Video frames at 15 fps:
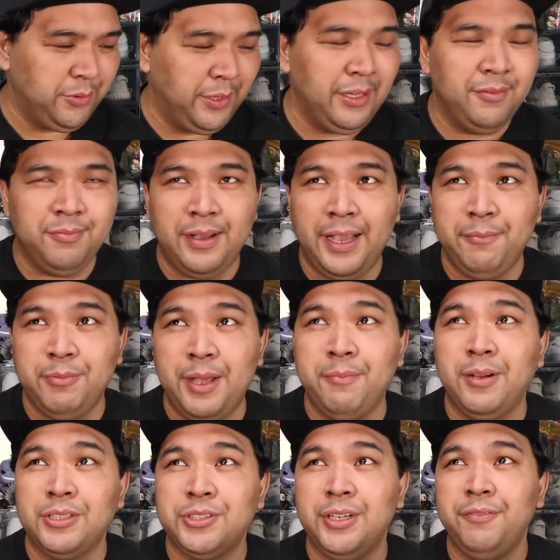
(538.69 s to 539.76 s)
Well, I'm
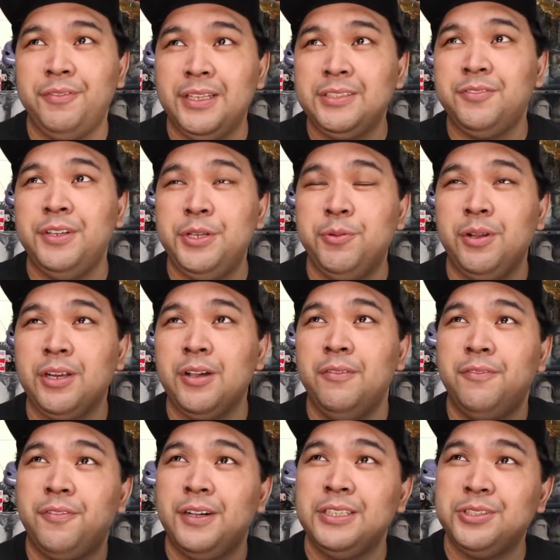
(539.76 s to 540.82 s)
not sure if this video will
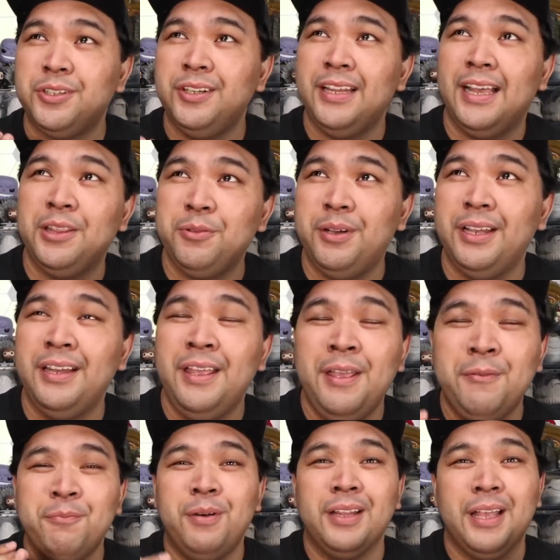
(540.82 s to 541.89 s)
come first or that one,
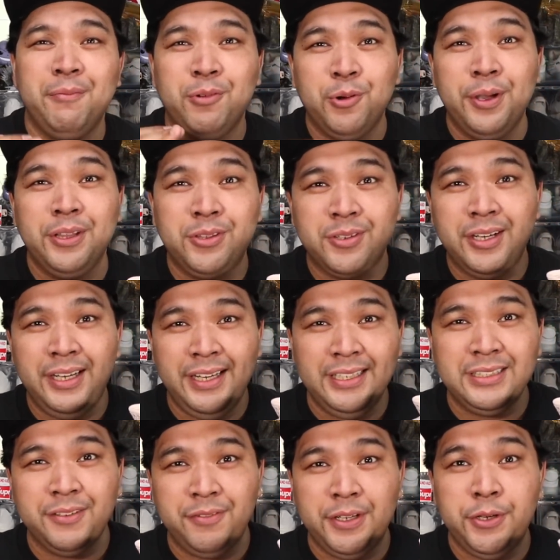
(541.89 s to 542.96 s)
but I'm going to
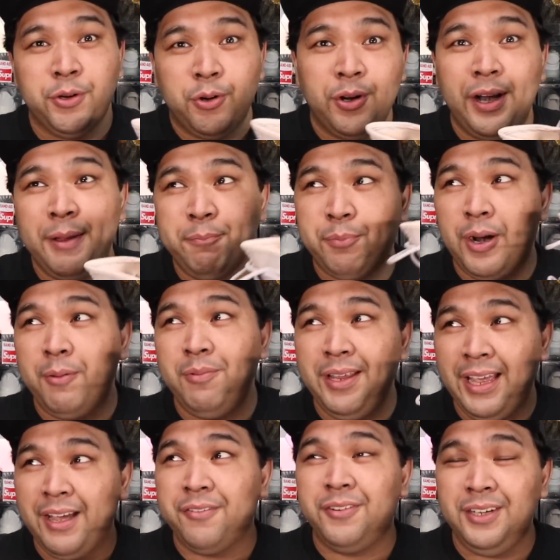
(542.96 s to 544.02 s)
release a video, or I probably
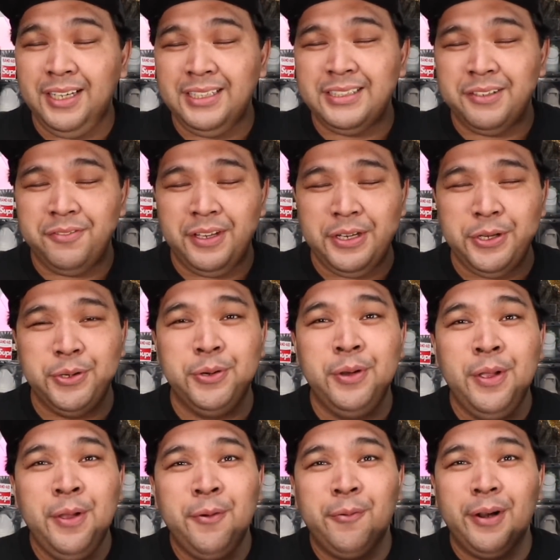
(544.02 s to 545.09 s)
have released a video,
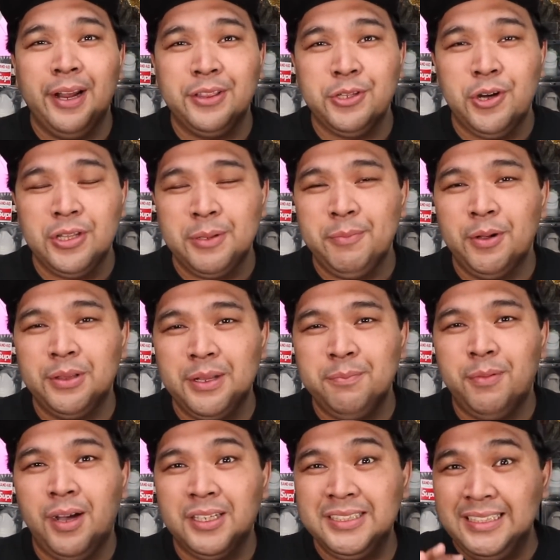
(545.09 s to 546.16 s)
where I talked about
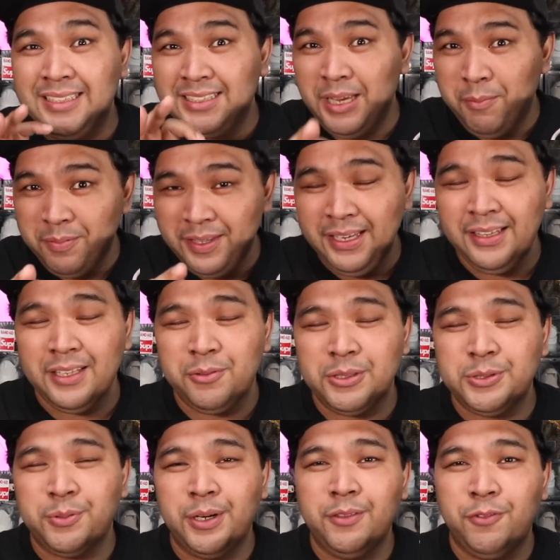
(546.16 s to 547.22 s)
unboxing something that
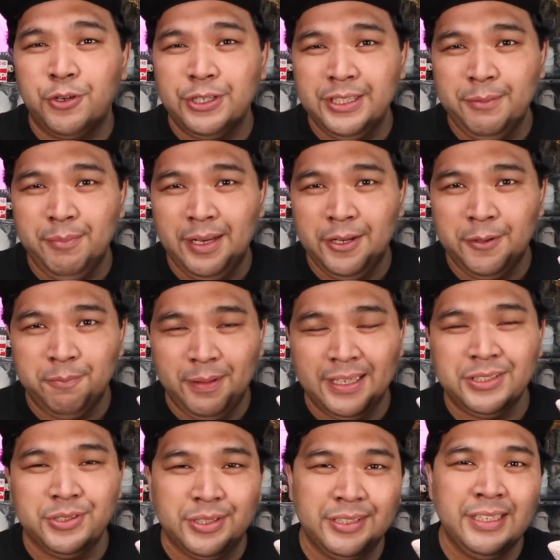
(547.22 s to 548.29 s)
was worth forty million
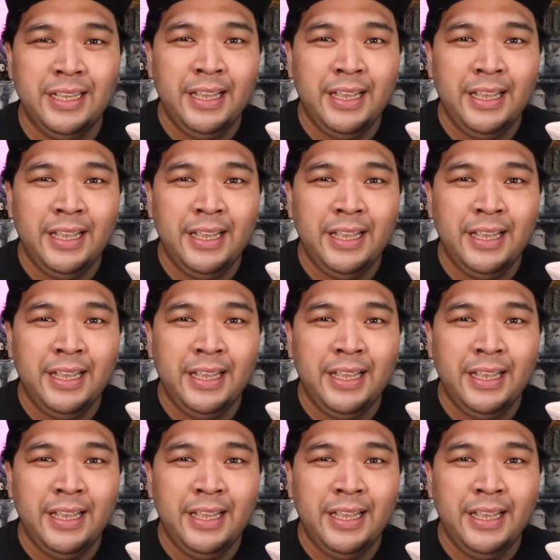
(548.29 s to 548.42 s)
pesos.